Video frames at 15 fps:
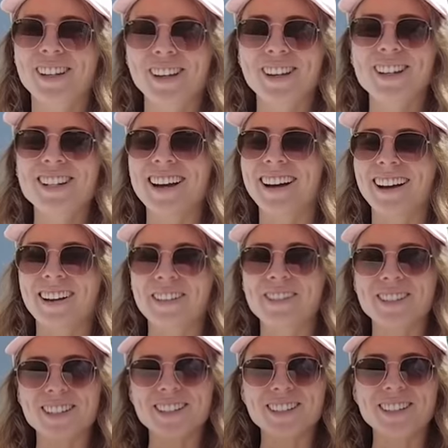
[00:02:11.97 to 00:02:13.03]
Good
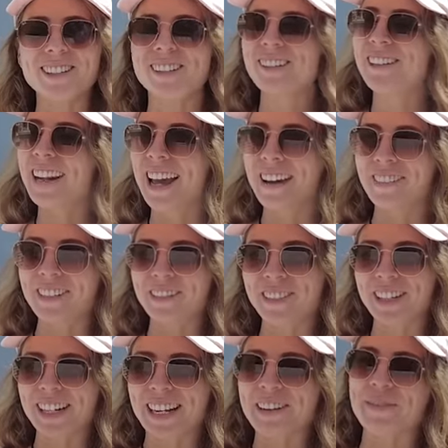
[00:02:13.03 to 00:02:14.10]
afternoon,
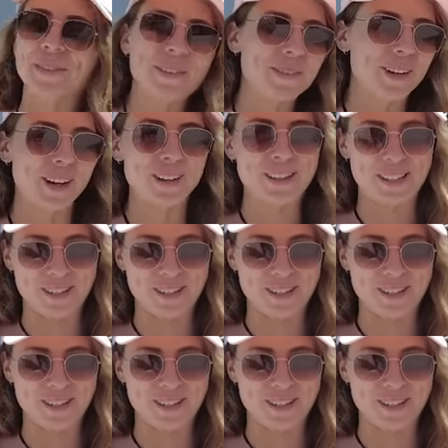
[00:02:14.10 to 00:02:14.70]
everybody from Koh